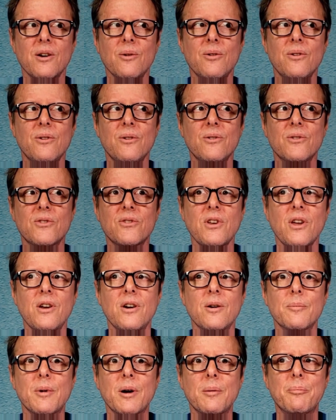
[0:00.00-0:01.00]
well you stay
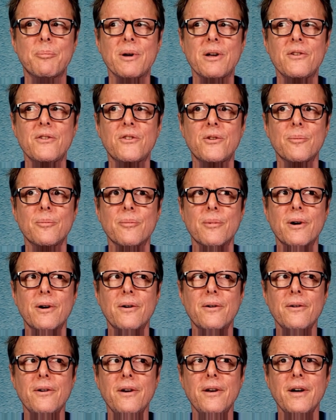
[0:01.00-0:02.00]
under my bed tomorrow
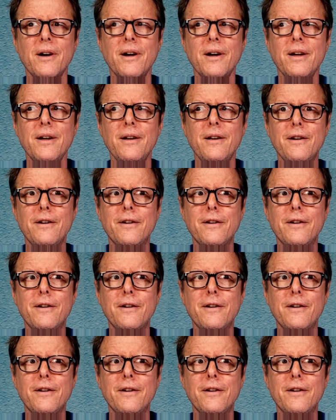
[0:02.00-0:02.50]
night?